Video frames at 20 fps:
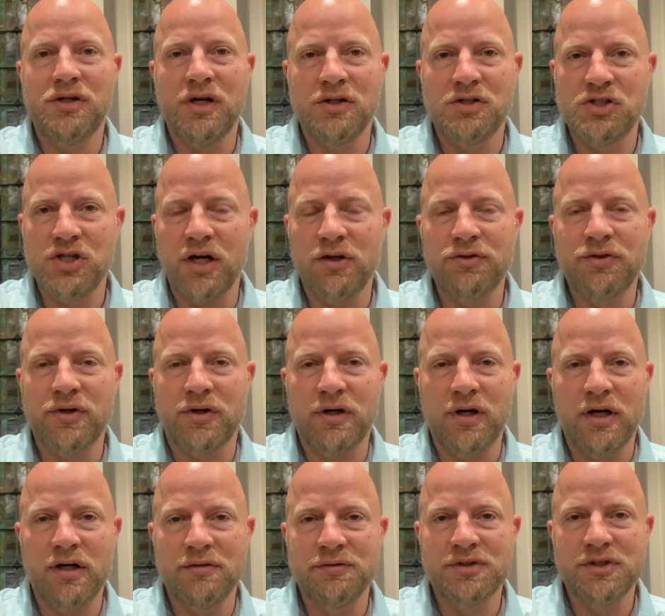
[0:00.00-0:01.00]
A shelter
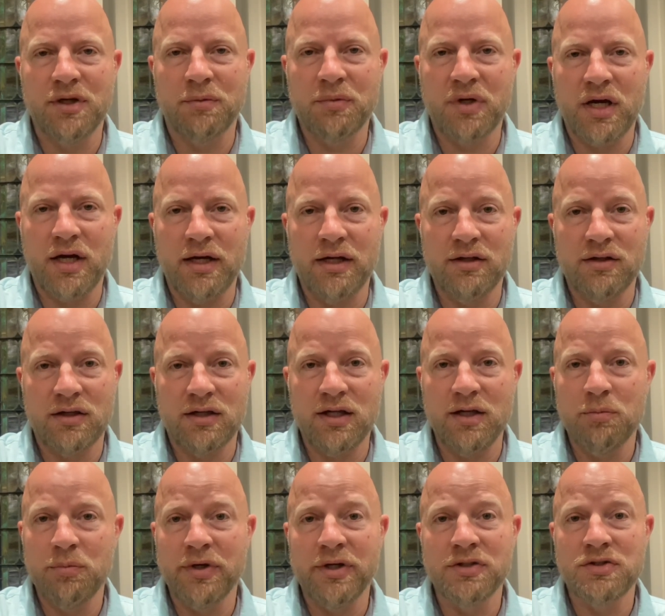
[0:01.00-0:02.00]
of some kind to
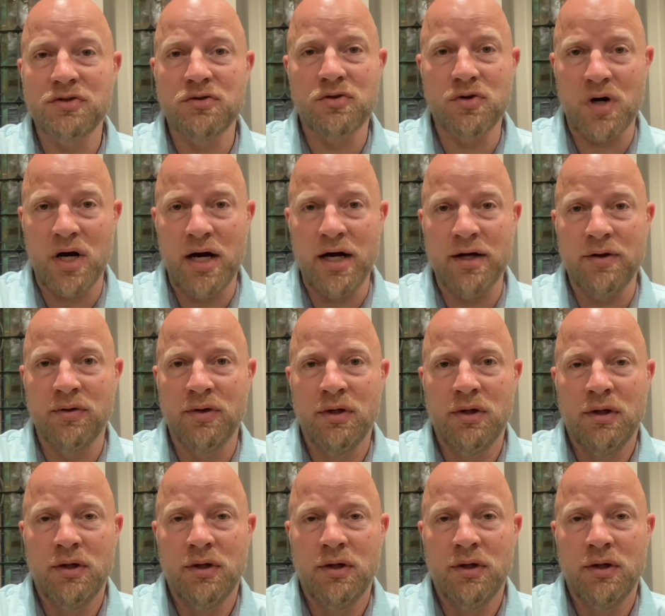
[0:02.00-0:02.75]
keep us dry.